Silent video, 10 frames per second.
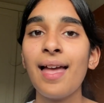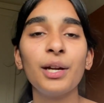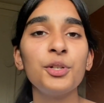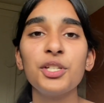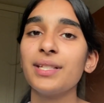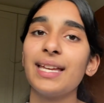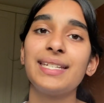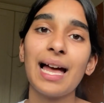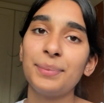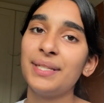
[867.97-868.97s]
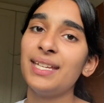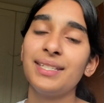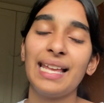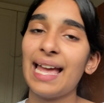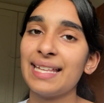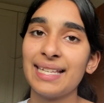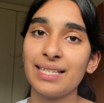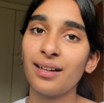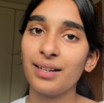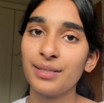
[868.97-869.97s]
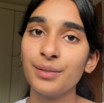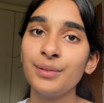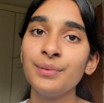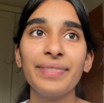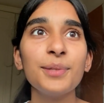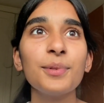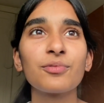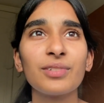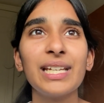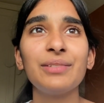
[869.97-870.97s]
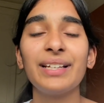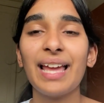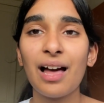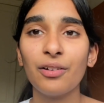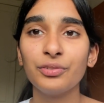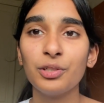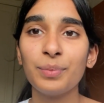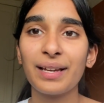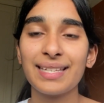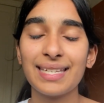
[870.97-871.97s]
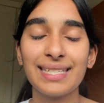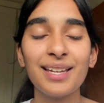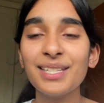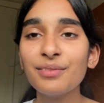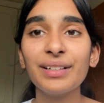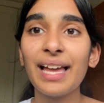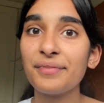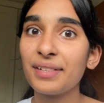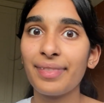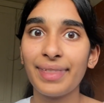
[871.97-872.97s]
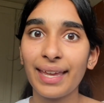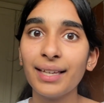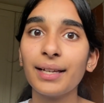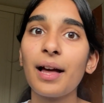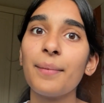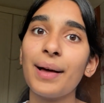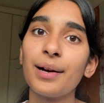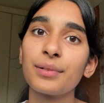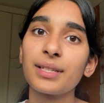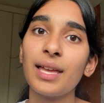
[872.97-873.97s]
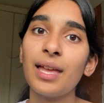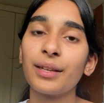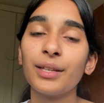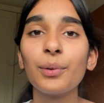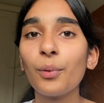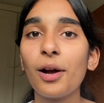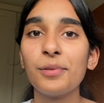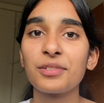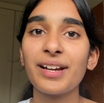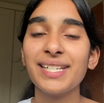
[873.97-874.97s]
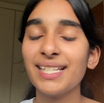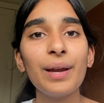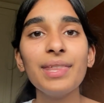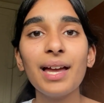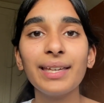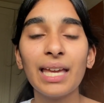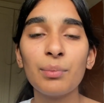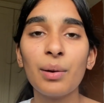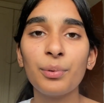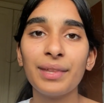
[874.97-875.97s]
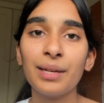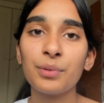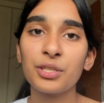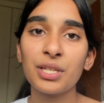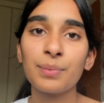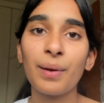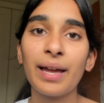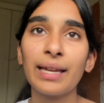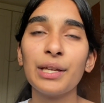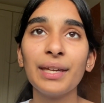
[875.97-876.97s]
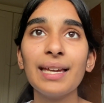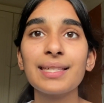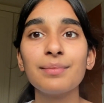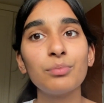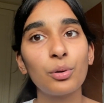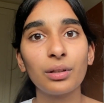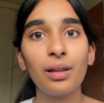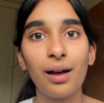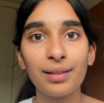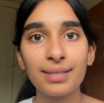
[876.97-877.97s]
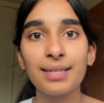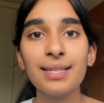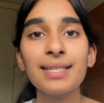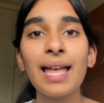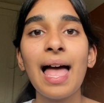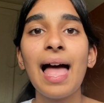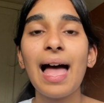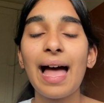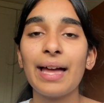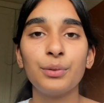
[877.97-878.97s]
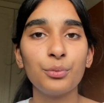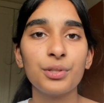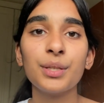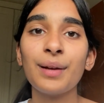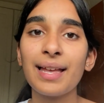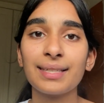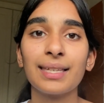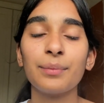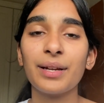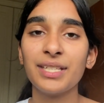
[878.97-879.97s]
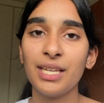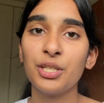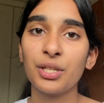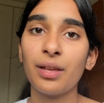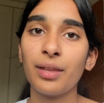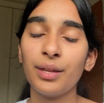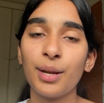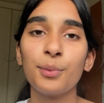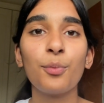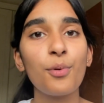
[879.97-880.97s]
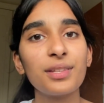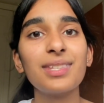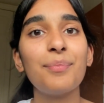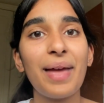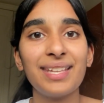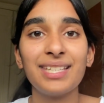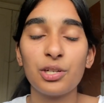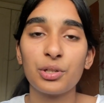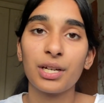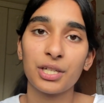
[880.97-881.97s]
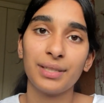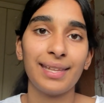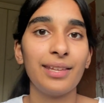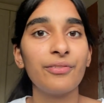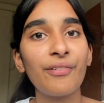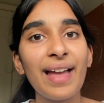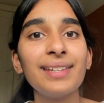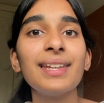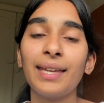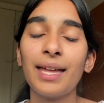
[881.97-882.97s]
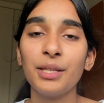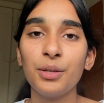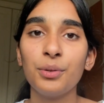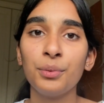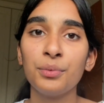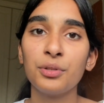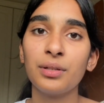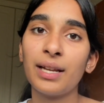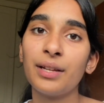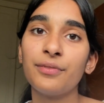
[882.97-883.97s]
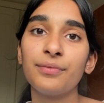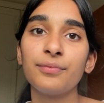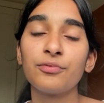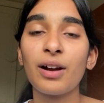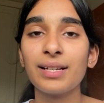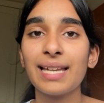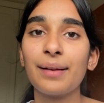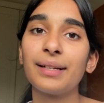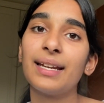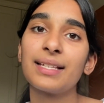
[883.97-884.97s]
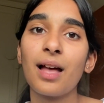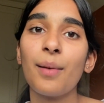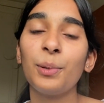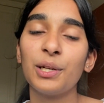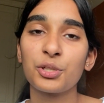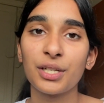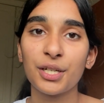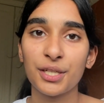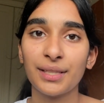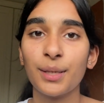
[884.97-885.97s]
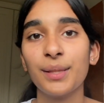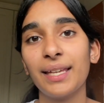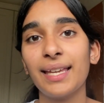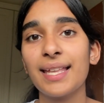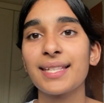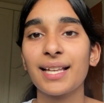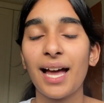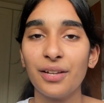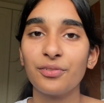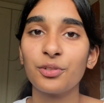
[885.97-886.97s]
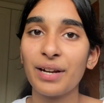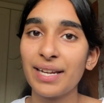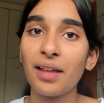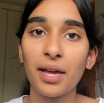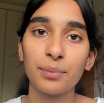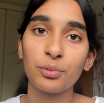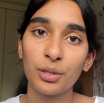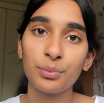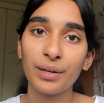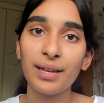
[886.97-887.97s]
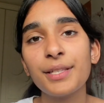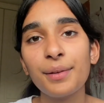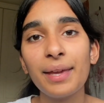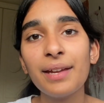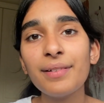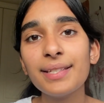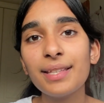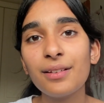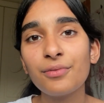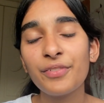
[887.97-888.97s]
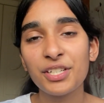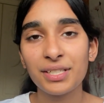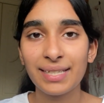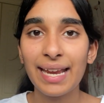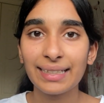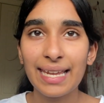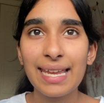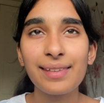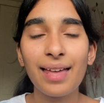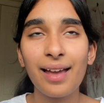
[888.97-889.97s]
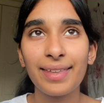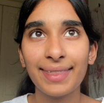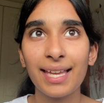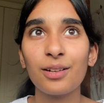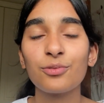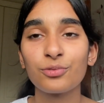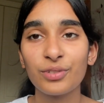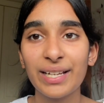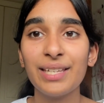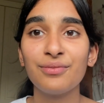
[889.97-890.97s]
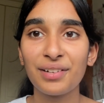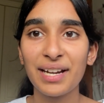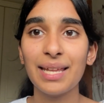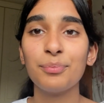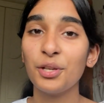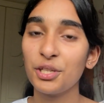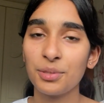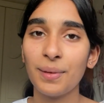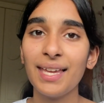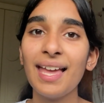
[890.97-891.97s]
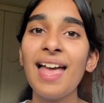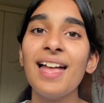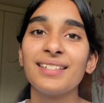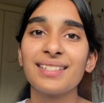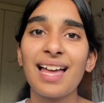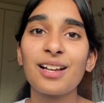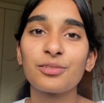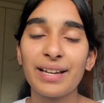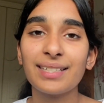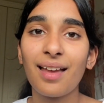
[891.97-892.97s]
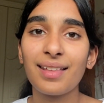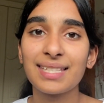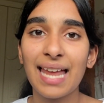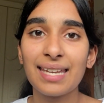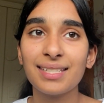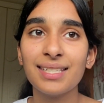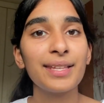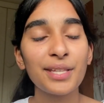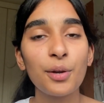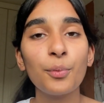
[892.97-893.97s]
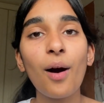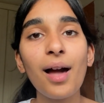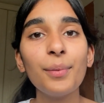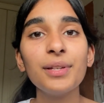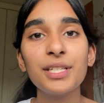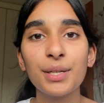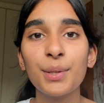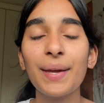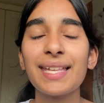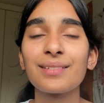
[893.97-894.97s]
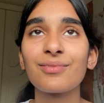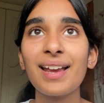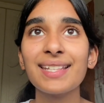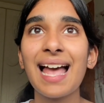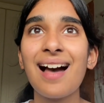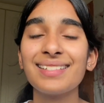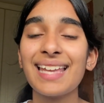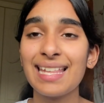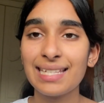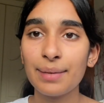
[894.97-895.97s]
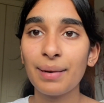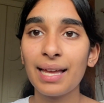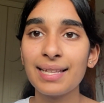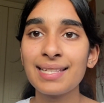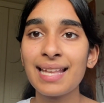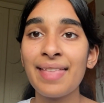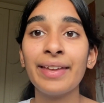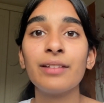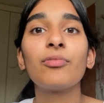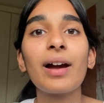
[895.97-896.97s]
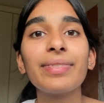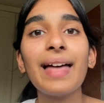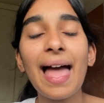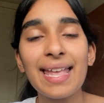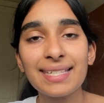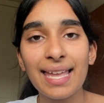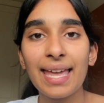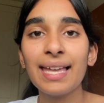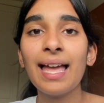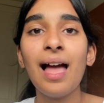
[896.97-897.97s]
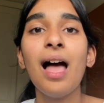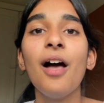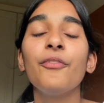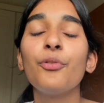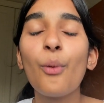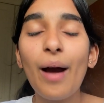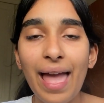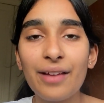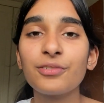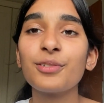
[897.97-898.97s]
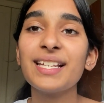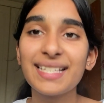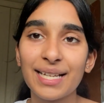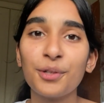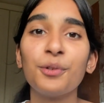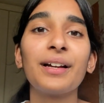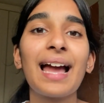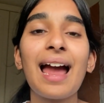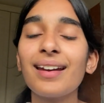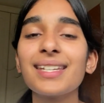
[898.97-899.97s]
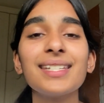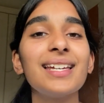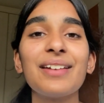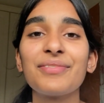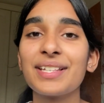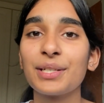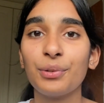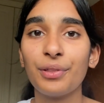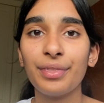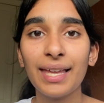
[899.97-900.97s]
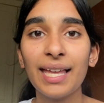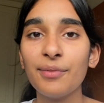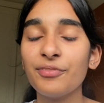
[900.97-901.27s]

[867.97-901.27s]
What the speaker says: I would just adapt it to the essay title. This was really, really helpful because I didn't really have to think about what I was writing. The way that I came up with it was just by looking at some model answers and also asking my teacher, what's the best introduction that you've read? Can you kind of write down an example introduction that you think is kind of grade 9 appropriate? So here is the revision technique that I think really, really pushed me to that grade 9 standard. So what I would do is write out essay plans and then write that essay for every single character, every single theme,